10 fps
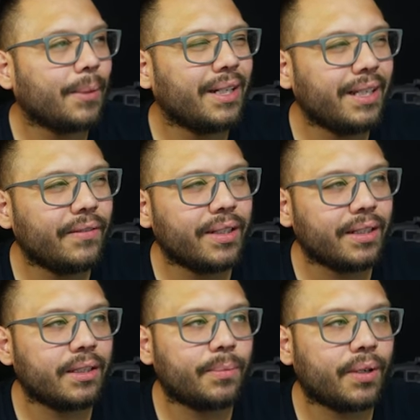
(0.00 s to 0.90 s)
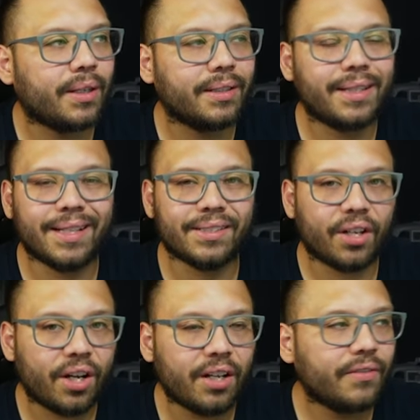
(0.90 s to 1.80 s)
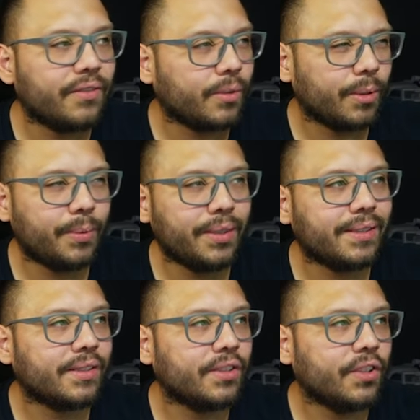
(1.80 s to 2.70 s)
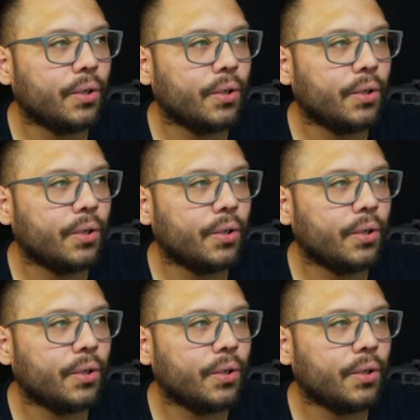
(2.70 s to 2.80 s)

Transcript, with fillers: I'm gonna leave the linked product as off, so I'm gonna put this as